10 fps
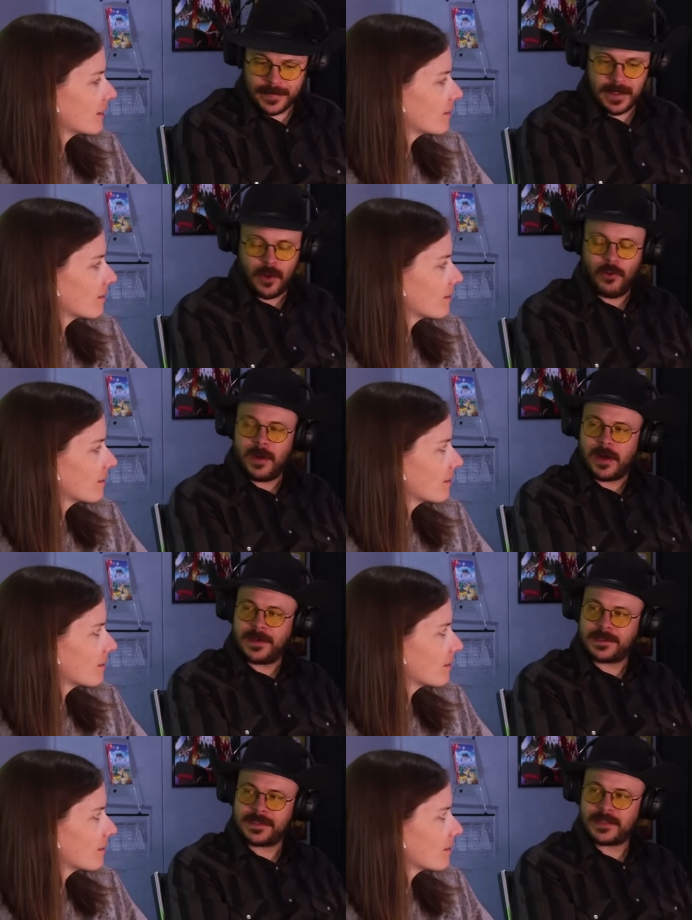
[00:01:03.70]
Speaker 1: Omar is
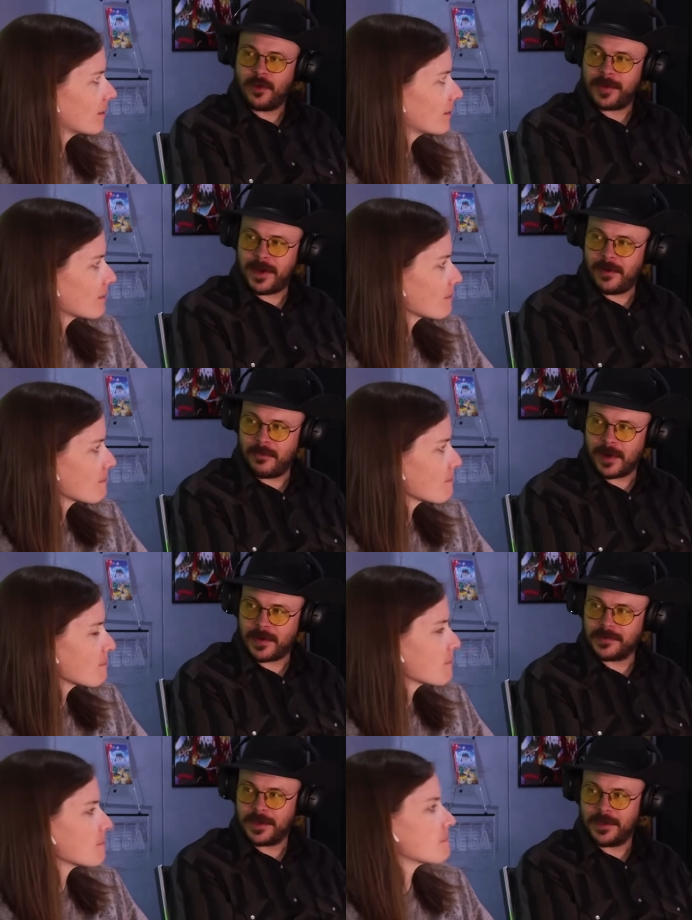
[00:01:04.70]
scoping out
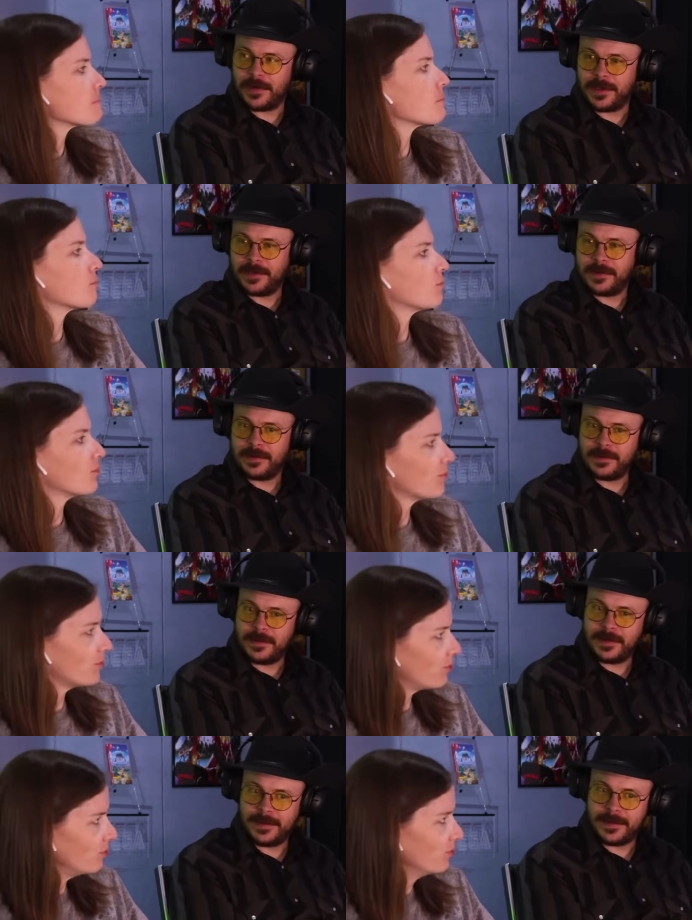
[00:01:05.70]
Marlo and mm-hmm.